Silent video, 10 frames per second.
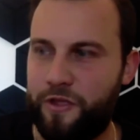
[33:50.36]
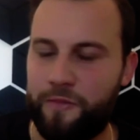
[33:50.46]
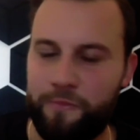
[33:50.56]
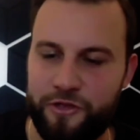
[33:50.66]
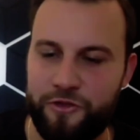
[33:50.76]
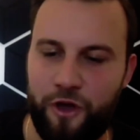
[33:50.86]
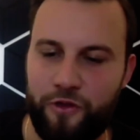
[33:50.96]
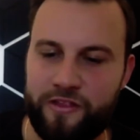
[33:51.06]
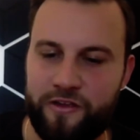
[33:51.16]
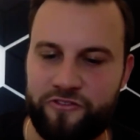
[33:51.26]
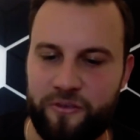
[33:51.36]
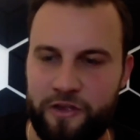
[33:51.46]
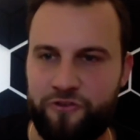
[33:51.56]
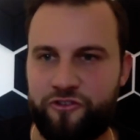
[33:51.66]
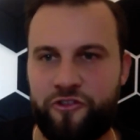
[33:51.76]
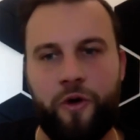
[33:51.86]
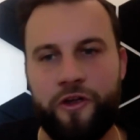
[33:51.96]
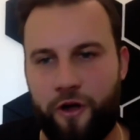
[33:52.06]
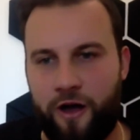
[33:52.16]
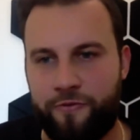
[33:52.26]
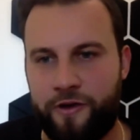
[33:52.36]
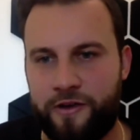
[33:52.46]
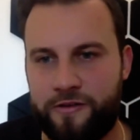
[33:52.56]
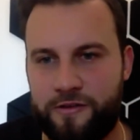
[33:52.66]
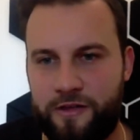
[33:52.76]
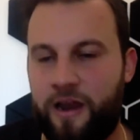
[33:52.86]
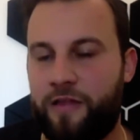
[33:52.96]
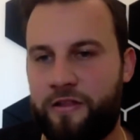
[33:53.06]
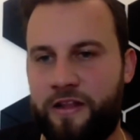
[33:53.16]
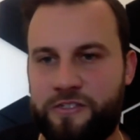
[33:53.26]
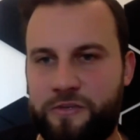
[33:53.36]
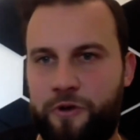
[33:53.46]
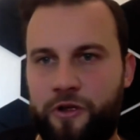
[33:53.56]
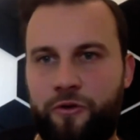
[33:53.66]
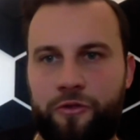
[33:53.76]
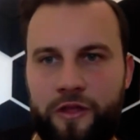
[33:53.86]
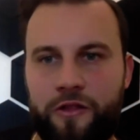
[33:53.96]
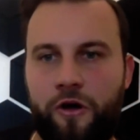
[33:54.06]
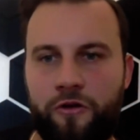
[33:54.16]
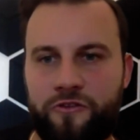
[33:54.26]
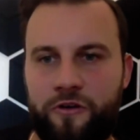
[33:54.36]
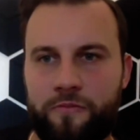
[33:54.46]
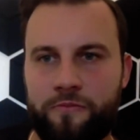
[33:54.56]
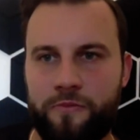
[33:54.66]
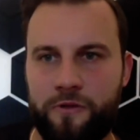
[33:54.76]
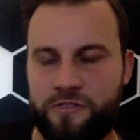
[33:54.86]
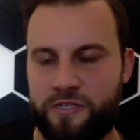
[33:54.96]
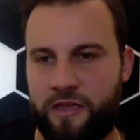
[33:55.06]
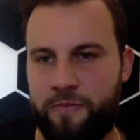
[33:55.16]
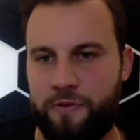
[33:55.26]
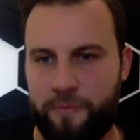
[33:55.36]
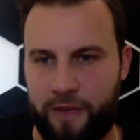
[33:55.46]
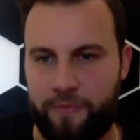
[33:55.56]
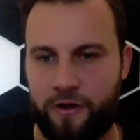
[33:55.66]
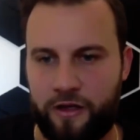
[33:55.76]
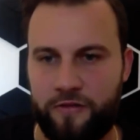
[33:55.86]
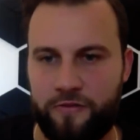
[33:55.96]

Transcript: but you know that there's some interest in what you're offering. And I think that's a pretty cool thing long term to keep in your back pocket.